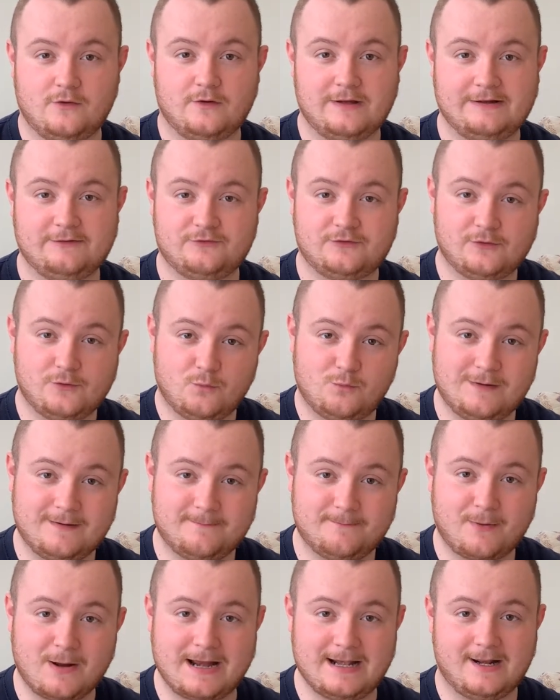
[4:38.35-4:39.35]
He was going to
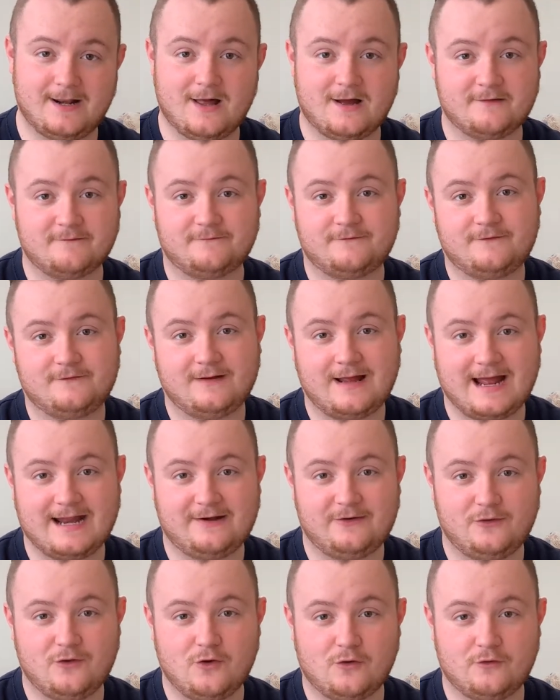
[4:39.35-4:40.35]
win by love
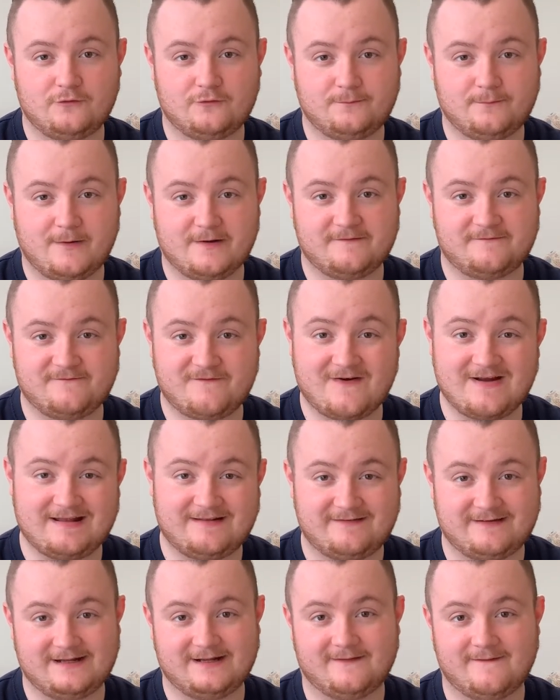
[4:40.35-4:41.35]
and not by
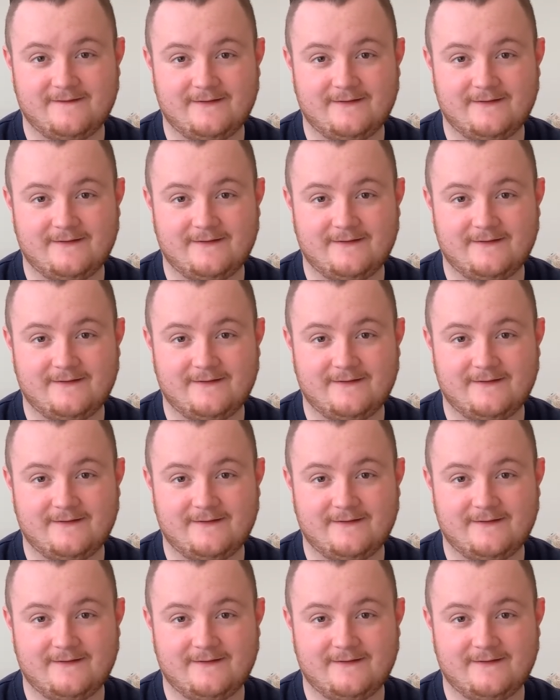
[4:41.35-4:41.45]
fighting.